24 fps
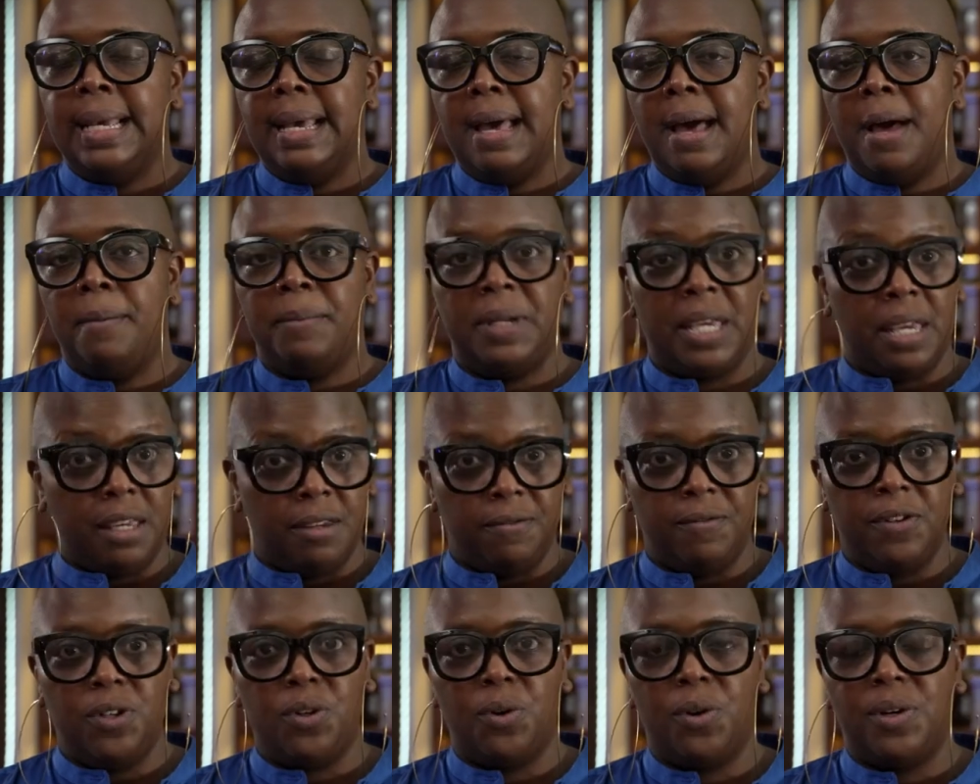um,
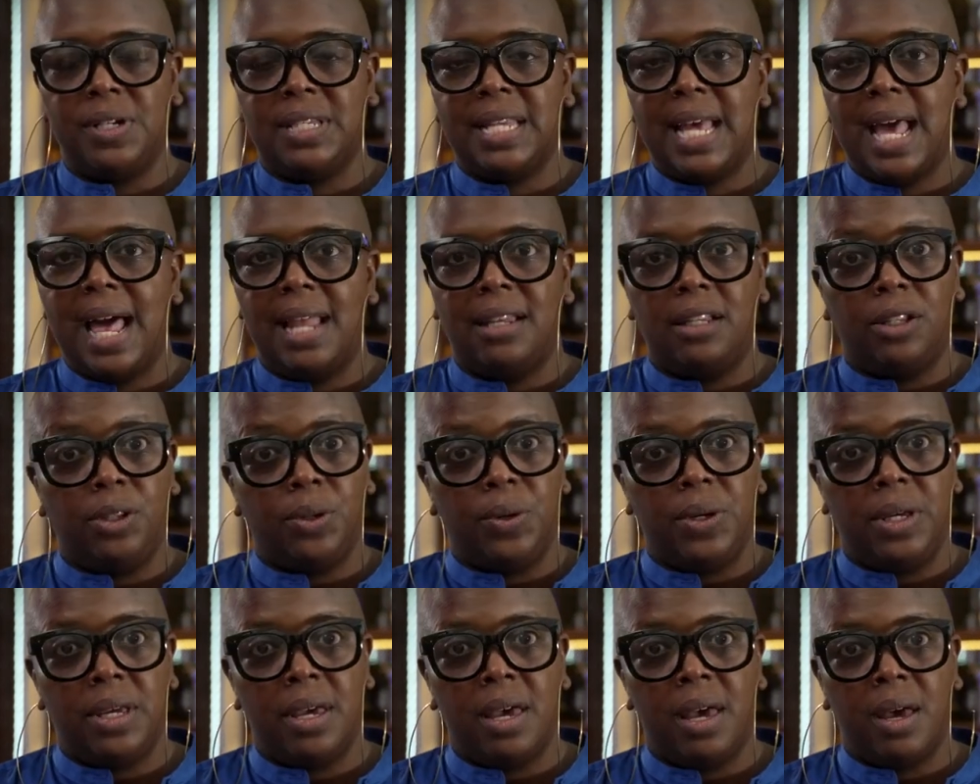King Vidor's
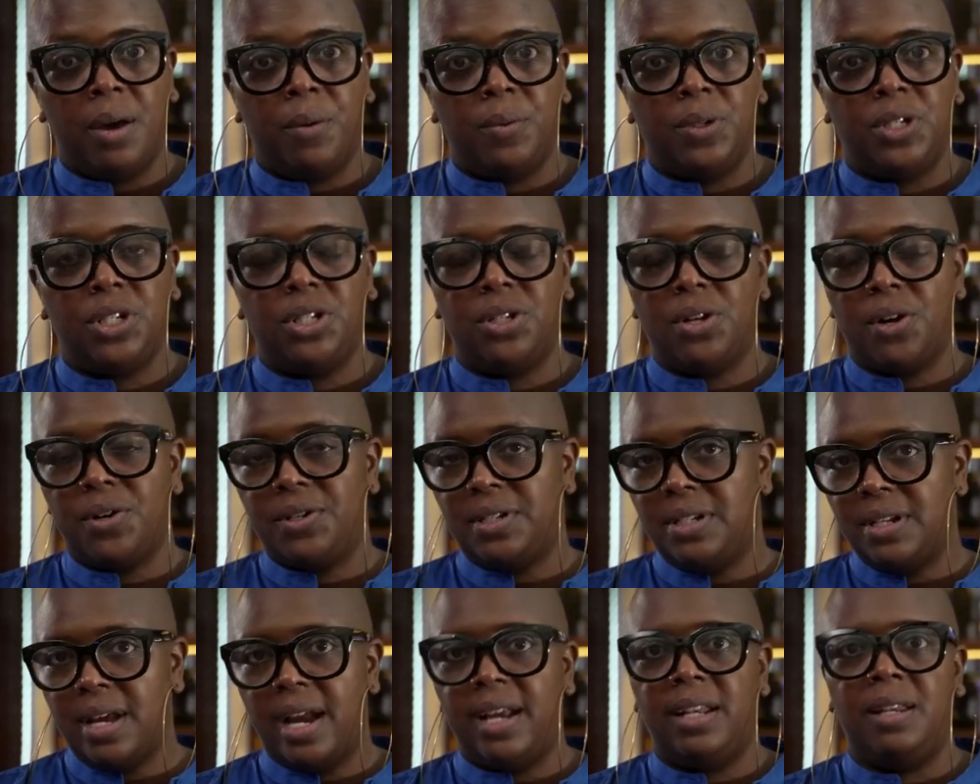Hallelujah, which
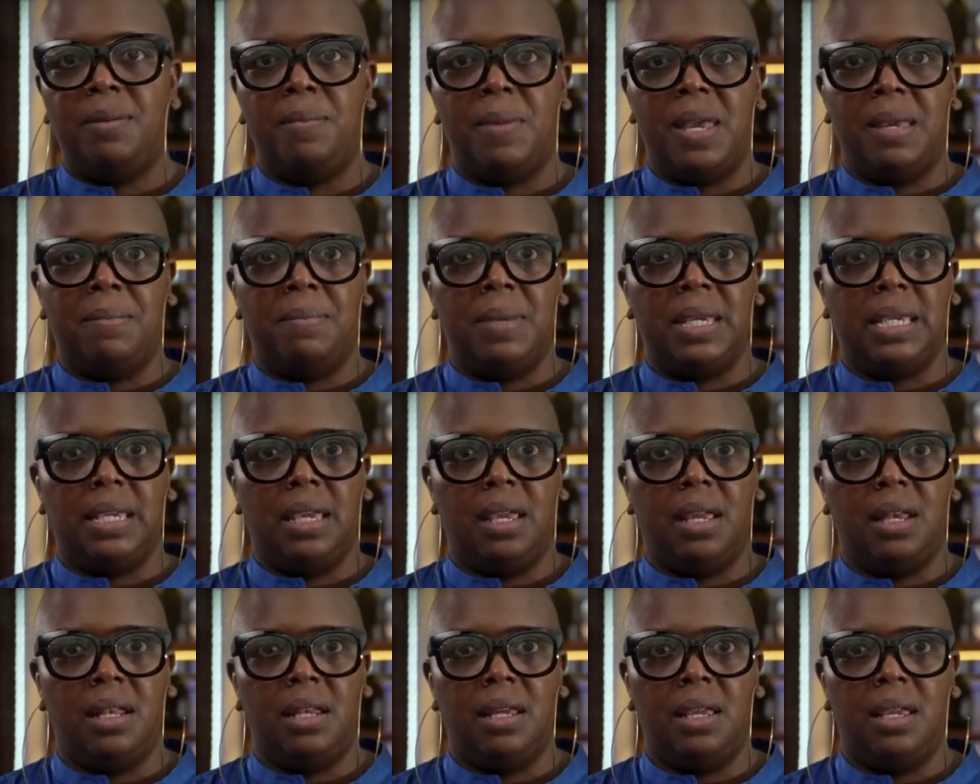stars Nina Mae
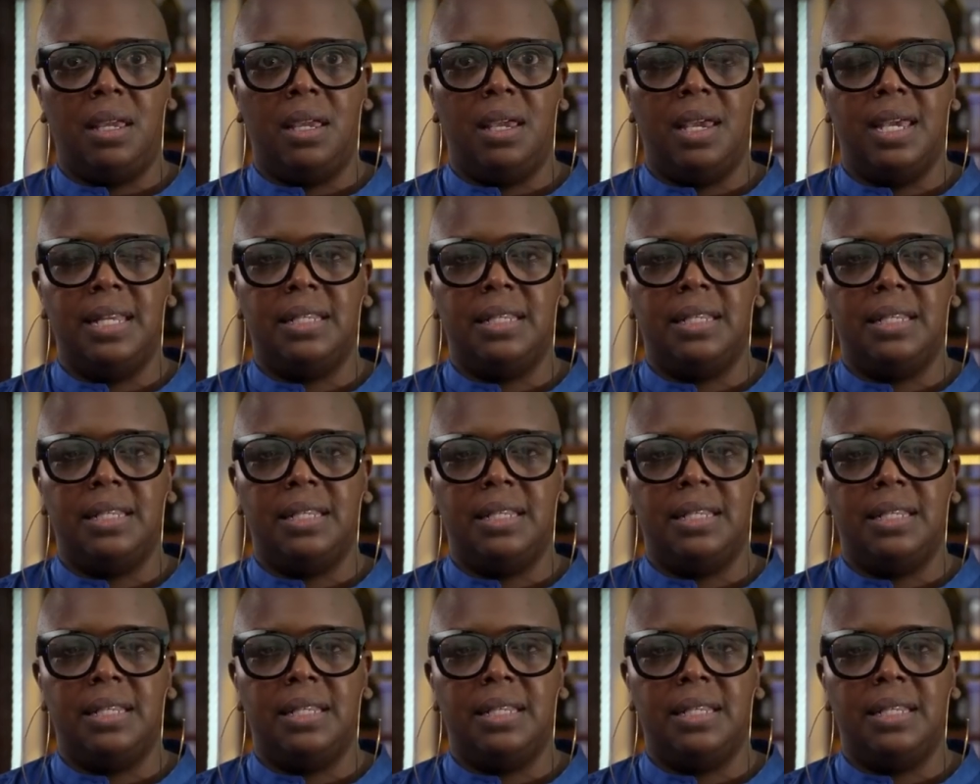McKinney.